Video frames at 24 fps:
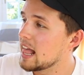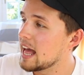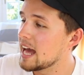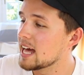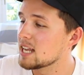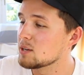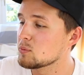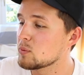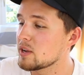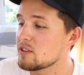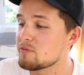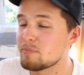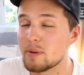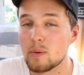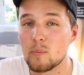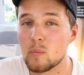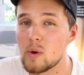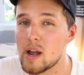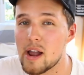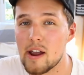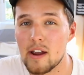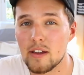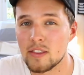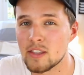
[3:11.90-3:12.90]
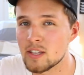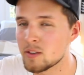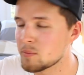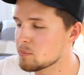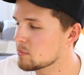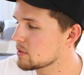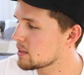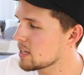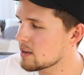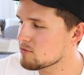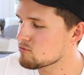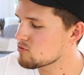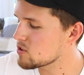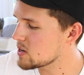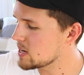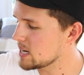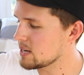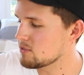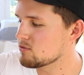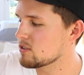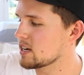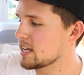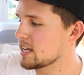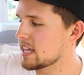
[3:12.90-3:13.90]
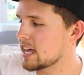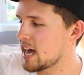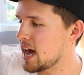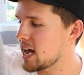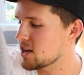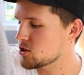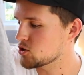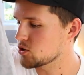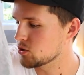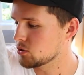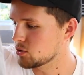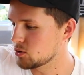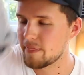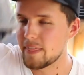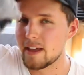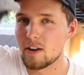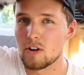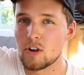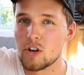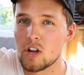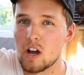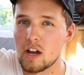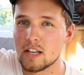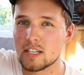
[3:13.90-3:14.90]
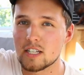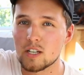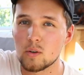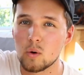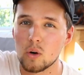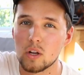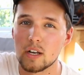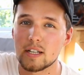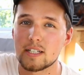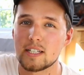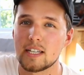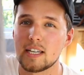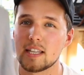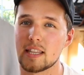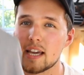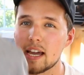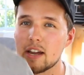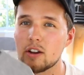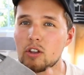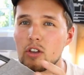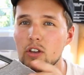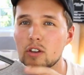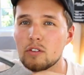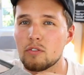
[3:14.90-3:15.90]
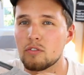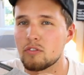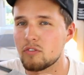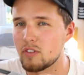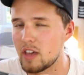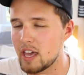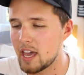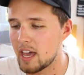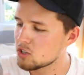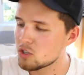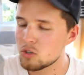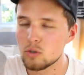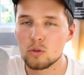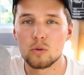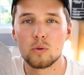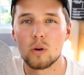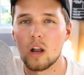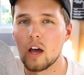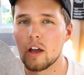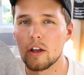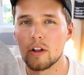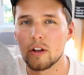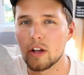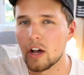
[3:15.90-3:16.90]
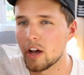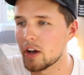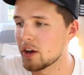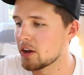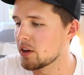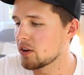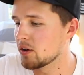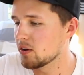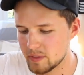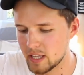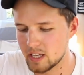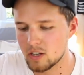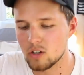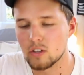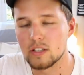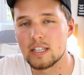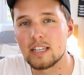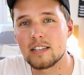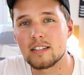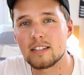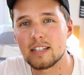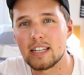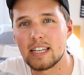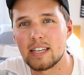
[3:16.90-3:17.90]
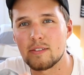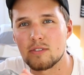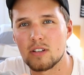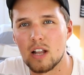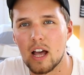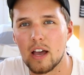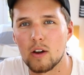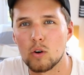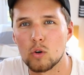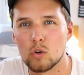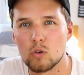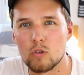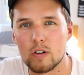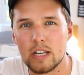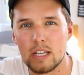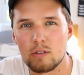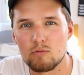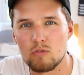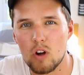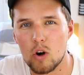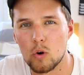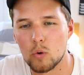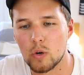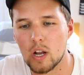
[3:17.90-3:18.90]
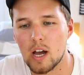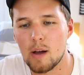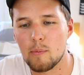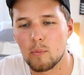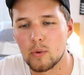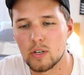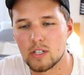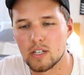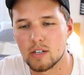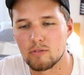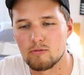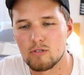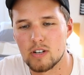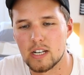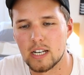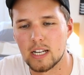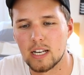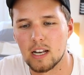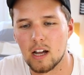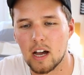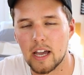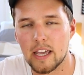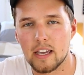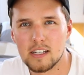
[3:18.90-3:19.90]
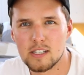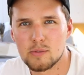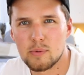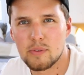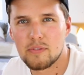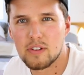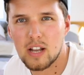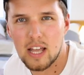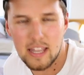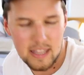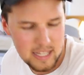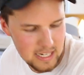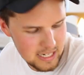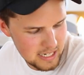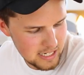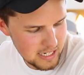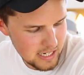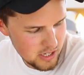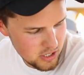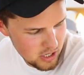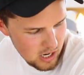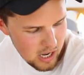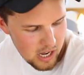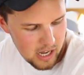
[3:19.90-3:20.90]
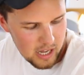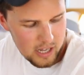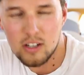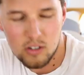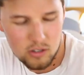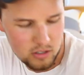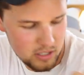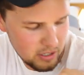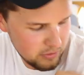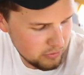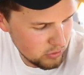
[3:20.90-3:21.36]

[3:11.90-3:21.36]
and we've been wearing them. They're really, really casual. They're a nice quality. They're a good fit. Cool logo. They got these sleeves like already rolled up, which I really like. Because with like this t-shirt, I'm constantly